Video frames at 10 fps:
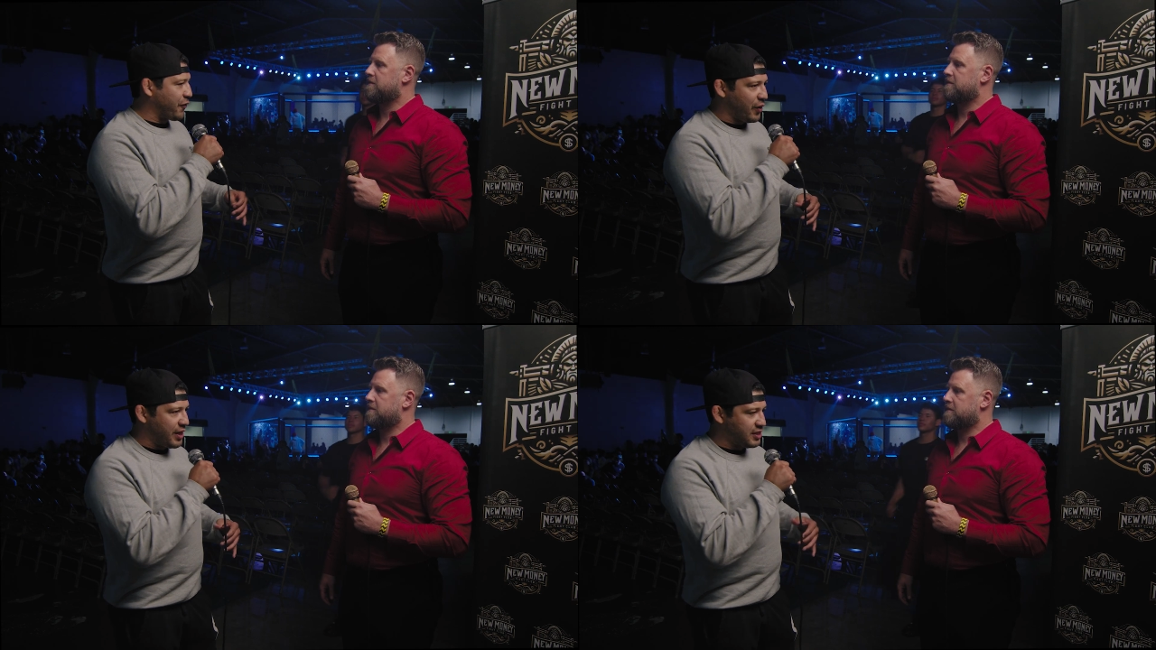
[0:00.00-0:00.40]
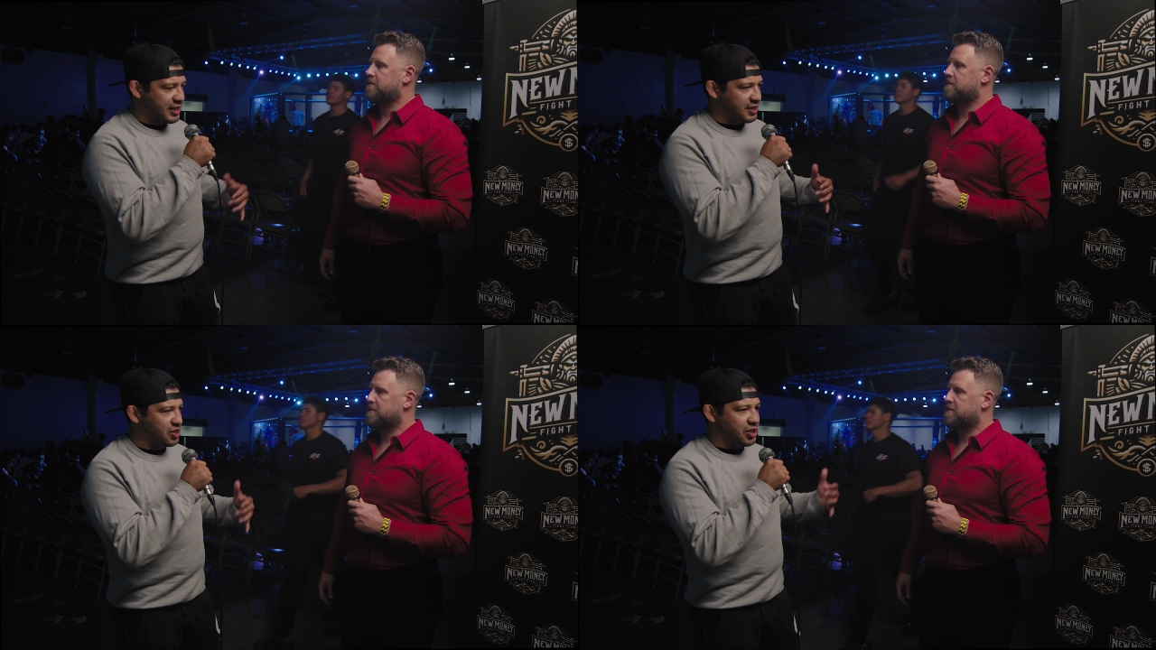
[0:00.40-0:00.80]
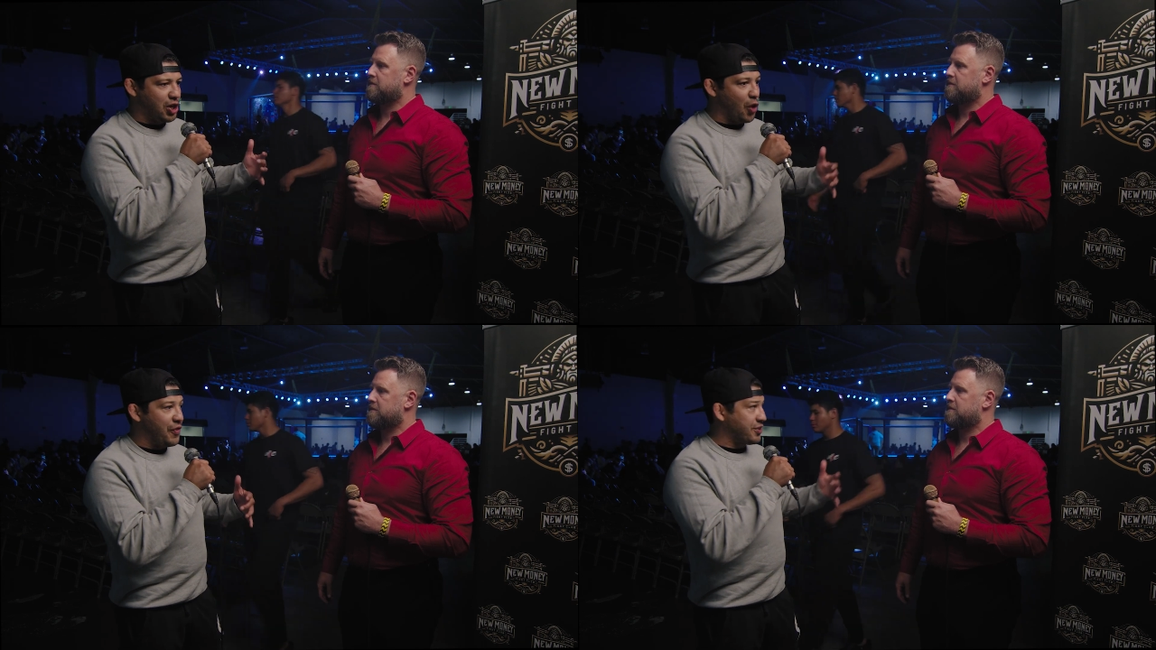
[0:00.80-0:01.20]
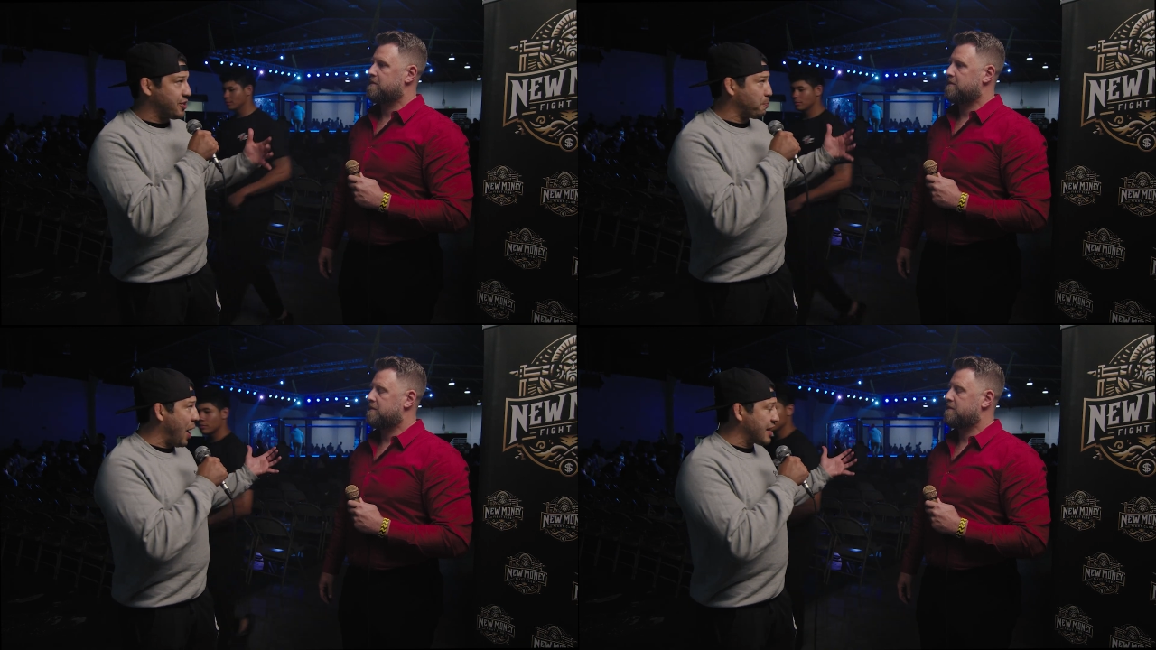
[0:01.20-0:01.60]
Speaker 1: for instance, you know, the,
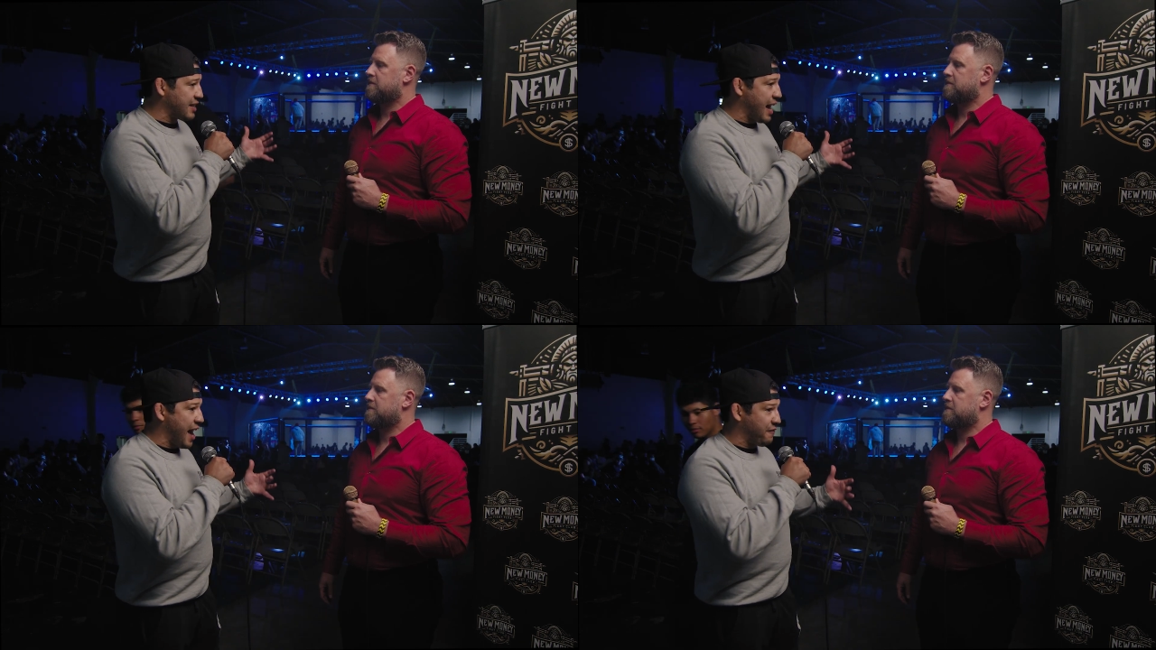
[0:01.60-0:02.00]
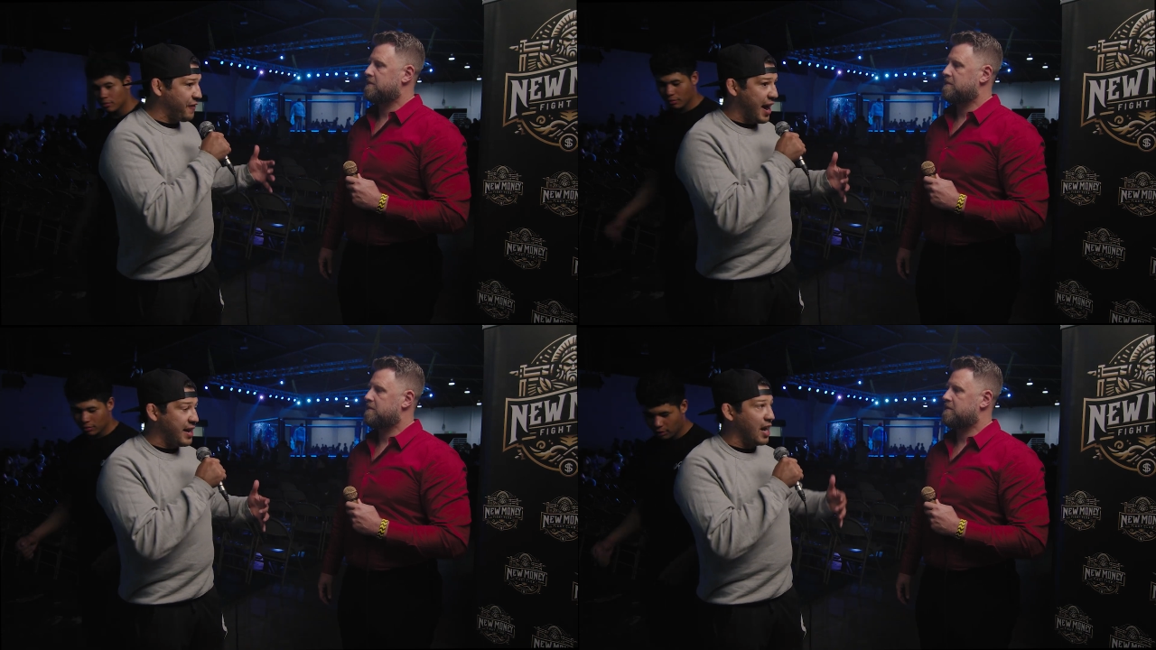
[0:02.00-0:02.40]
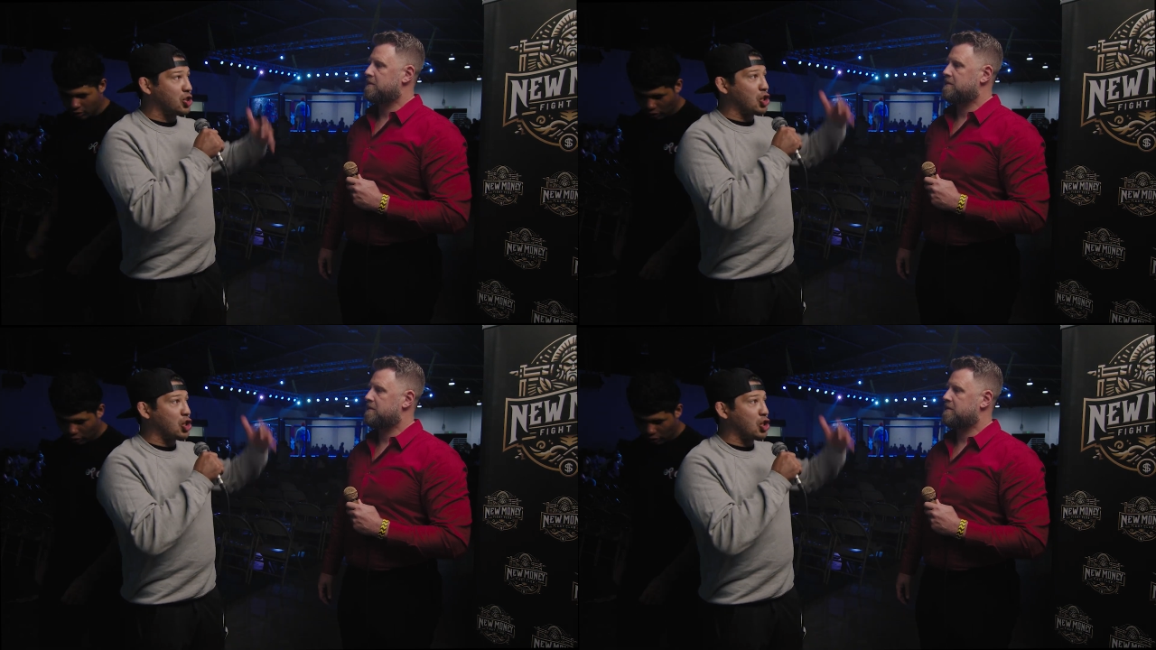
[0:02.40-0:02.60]
Bryson how to fight a